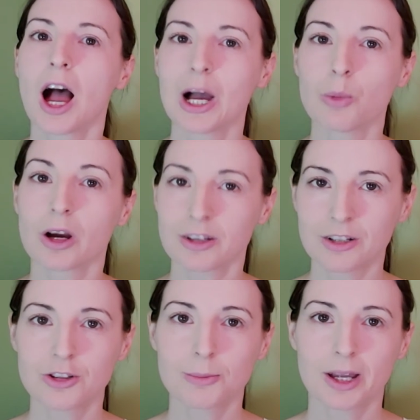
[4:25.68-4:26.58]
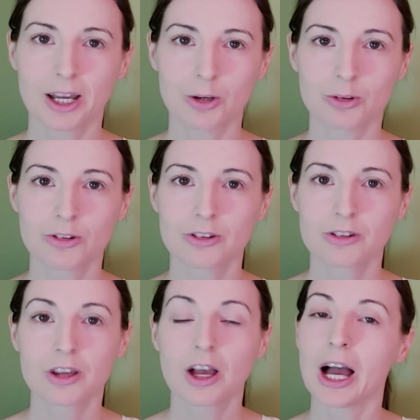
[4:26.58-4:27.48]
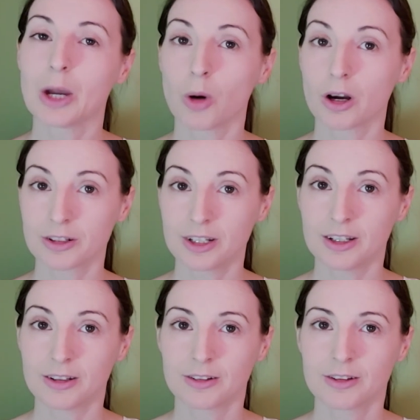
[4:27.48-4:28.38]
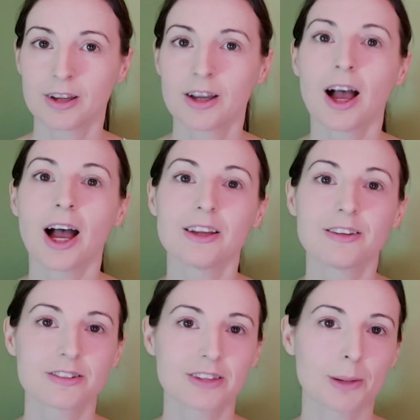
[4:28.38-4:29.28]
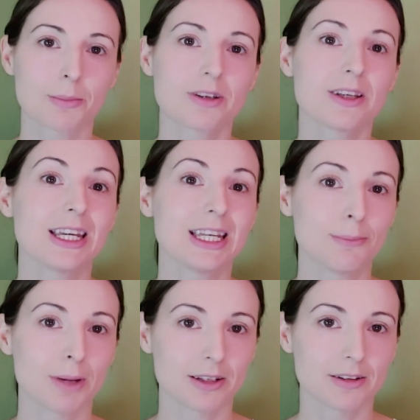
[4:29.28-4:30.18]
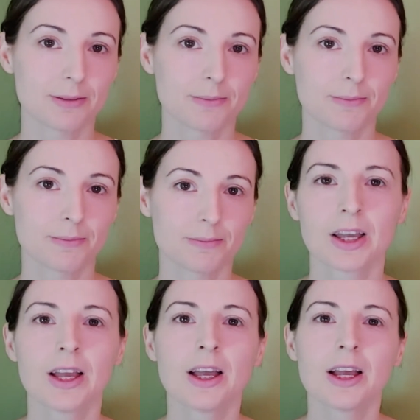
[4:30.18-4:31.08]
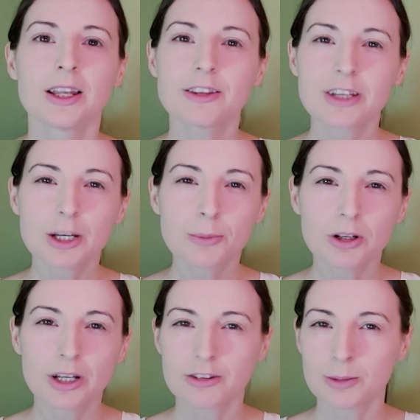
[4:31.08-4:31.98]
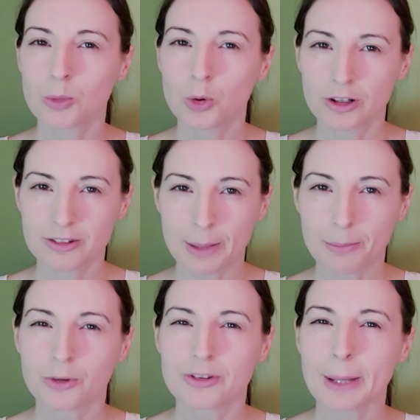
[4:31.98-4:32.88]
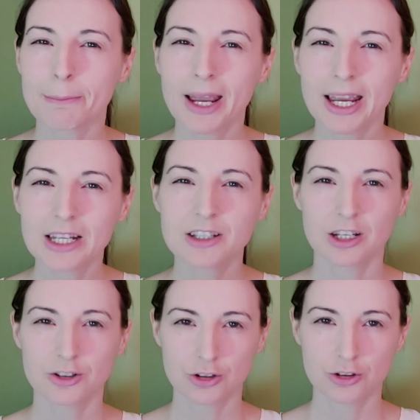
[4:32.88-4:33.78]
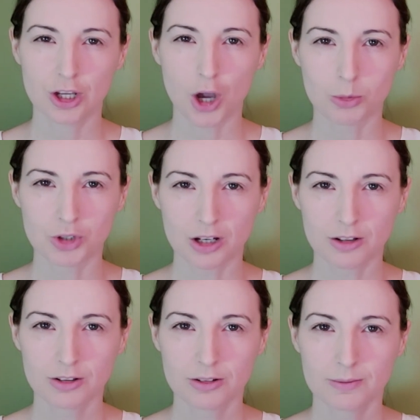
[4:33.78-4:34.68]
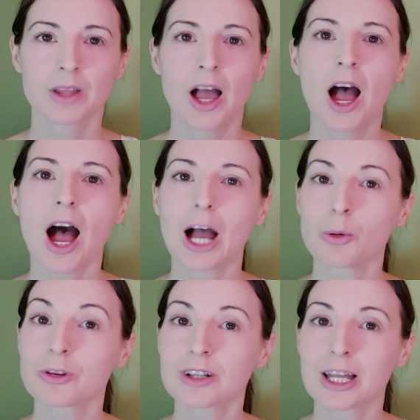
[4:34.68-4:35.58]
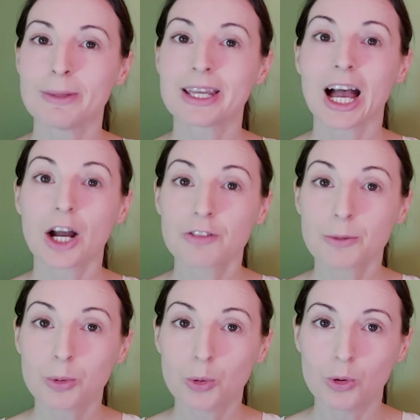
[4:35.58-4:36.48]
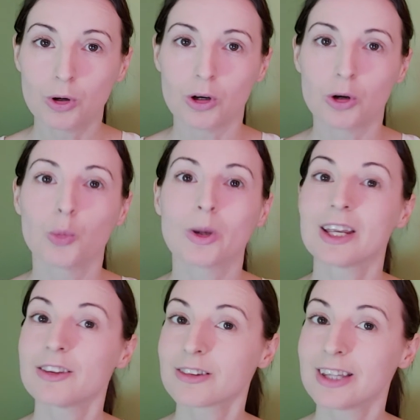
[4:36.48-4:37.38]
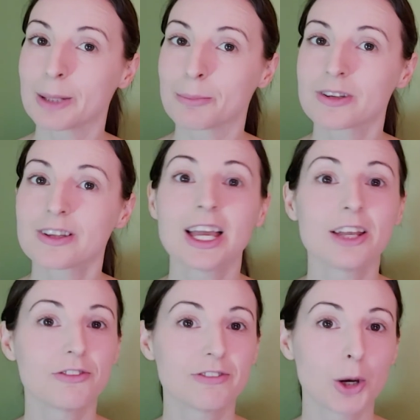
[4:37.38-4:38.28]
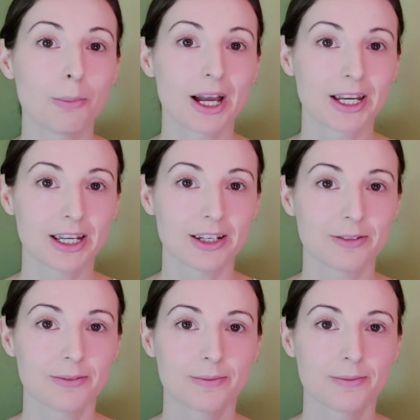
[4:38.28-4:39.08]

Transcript: I walked into my house. I walked in. I stepped in mud. Let's take a look at some more examples and pay attention to the object. I was climbing out of the pool when I slipped and fell back in.